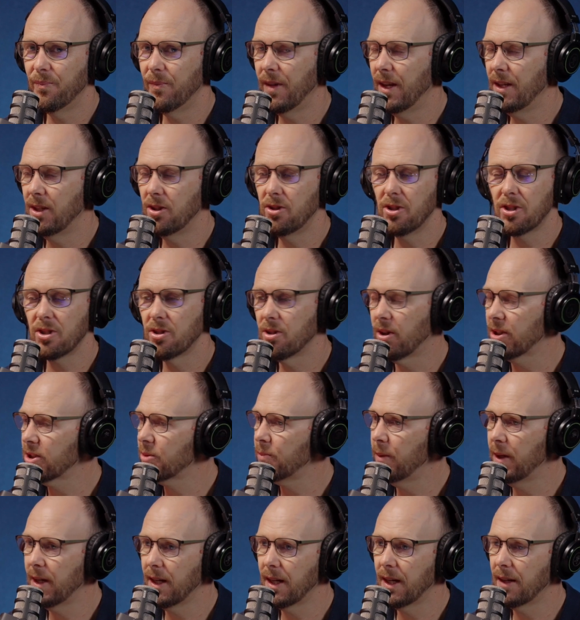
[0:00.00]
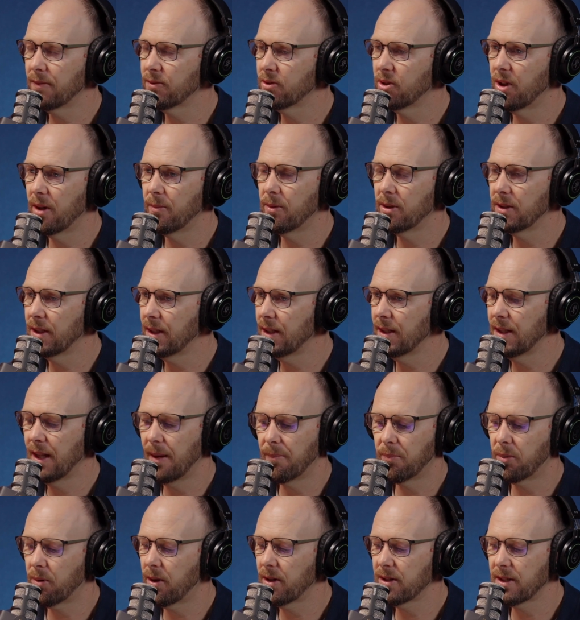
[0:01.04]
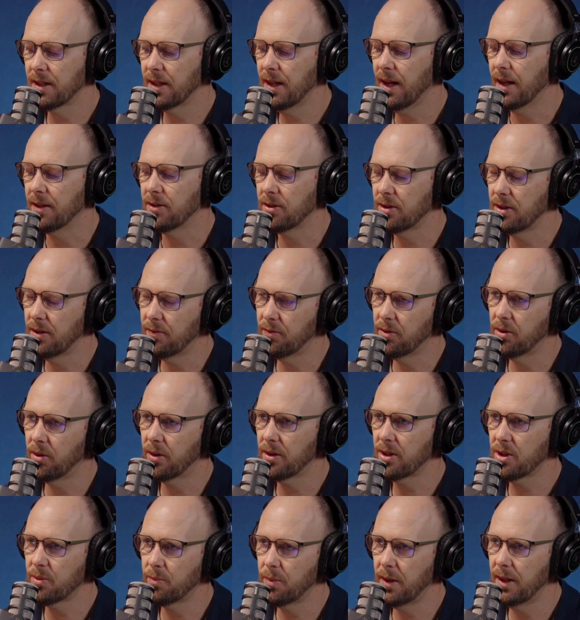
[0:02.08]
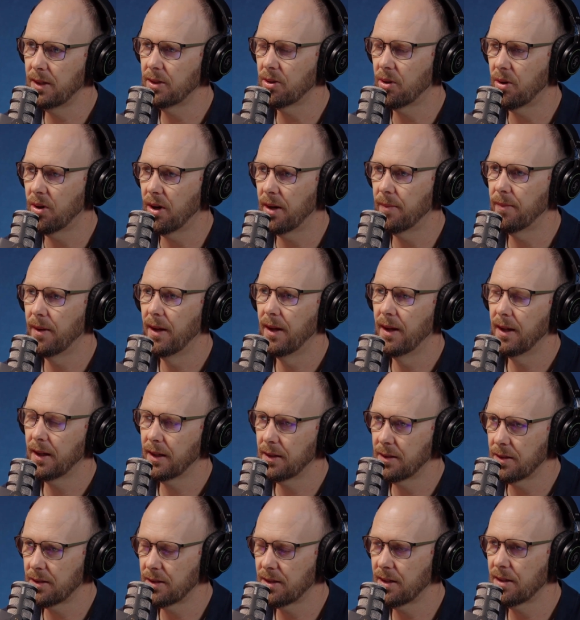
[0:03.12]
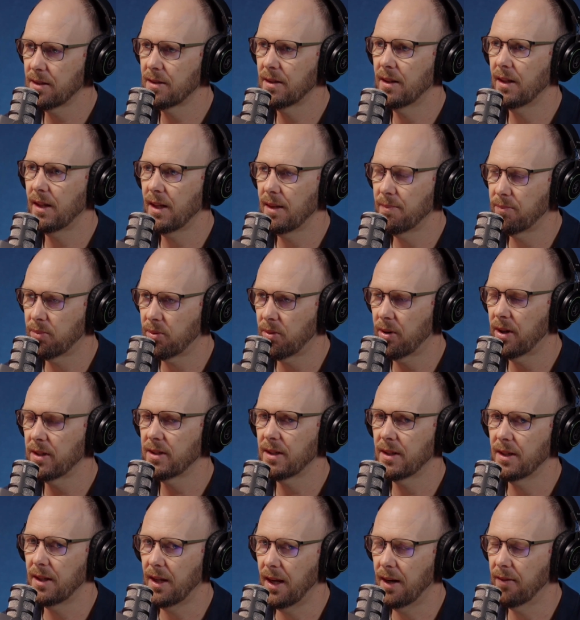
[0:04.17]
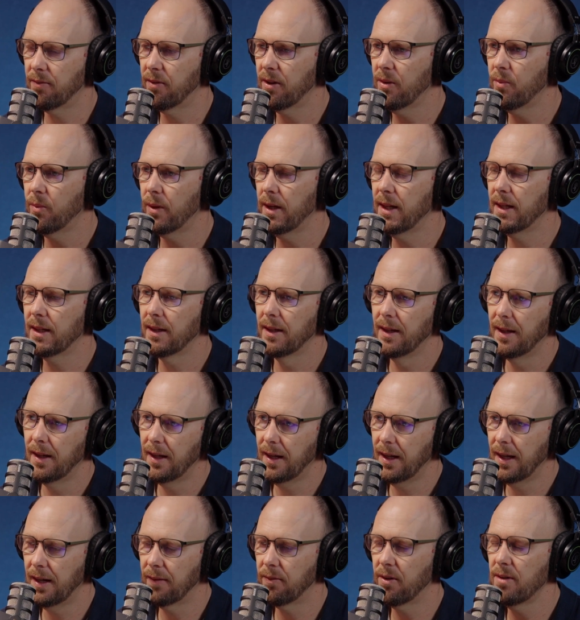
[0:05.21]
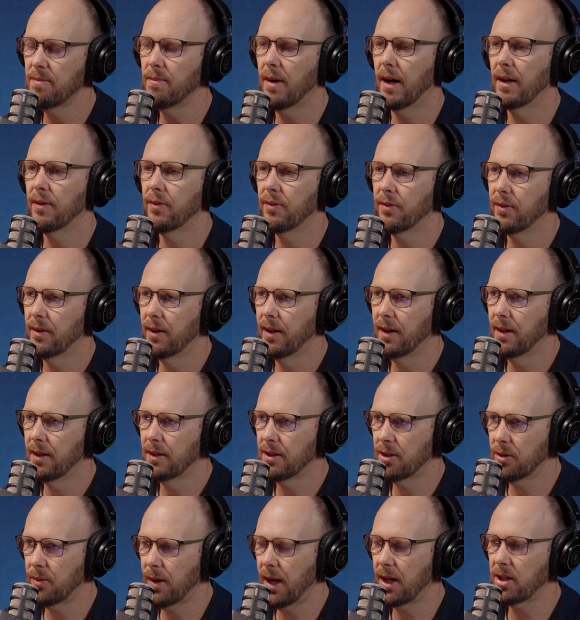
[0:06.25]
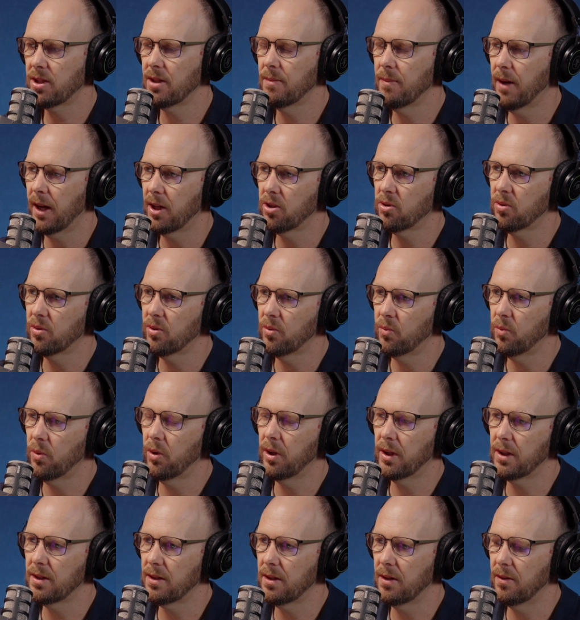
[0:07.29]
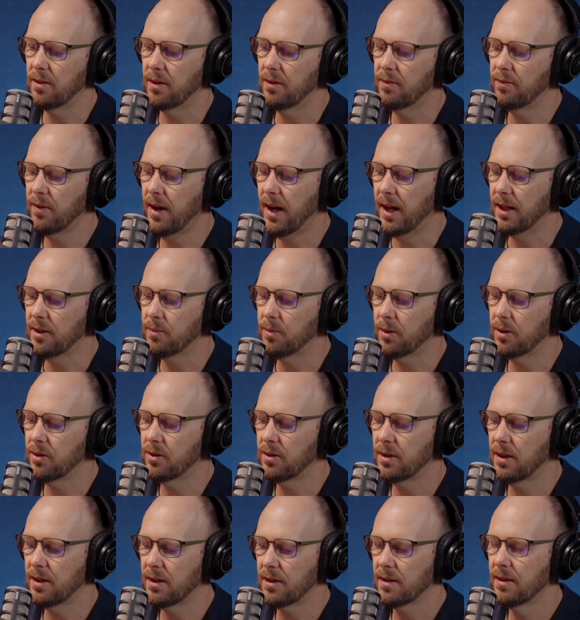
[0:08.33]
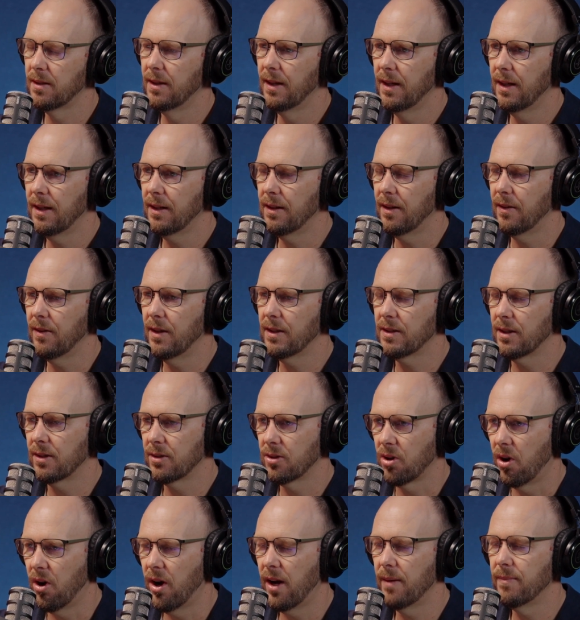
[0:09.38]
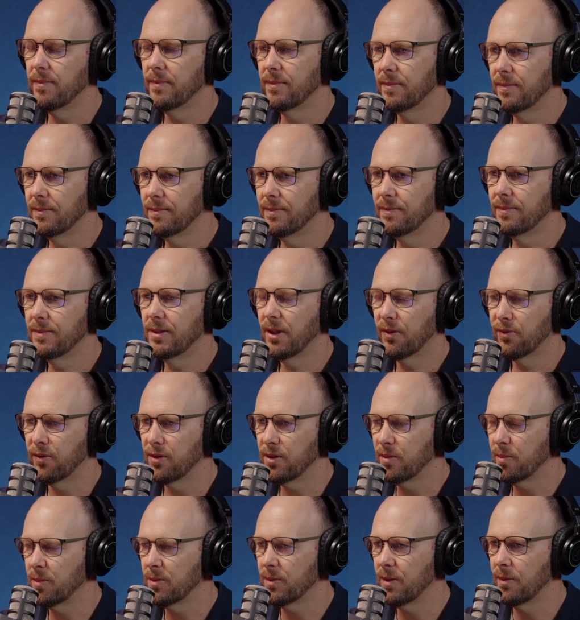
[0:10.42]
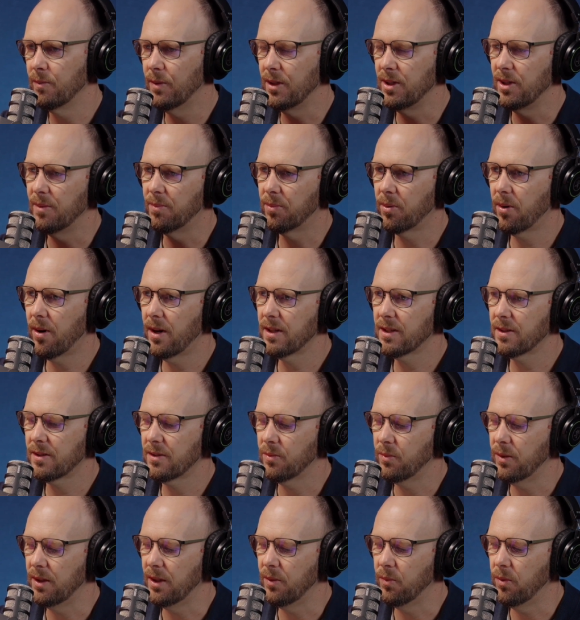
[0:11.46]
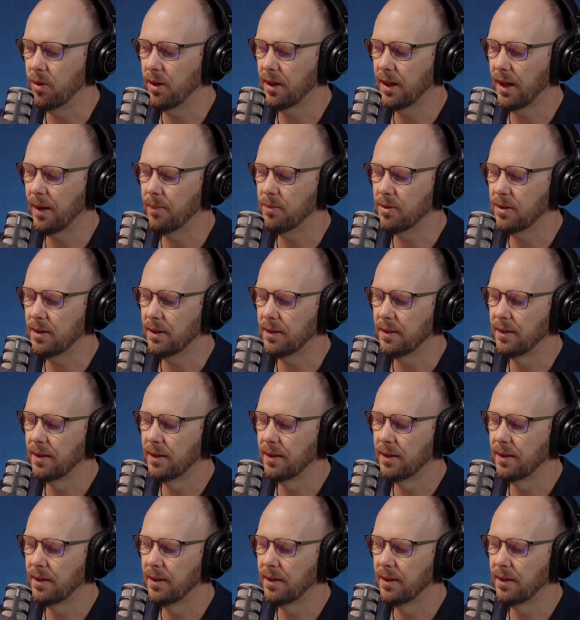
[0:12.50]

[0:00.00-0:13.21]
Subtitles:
You're just not spending enough time on getting that pricing out. So you've got to spend time consistently pricing every week, every month to actually make sure the work is there in advance, because there's a time difference between when you price to when the work comes in.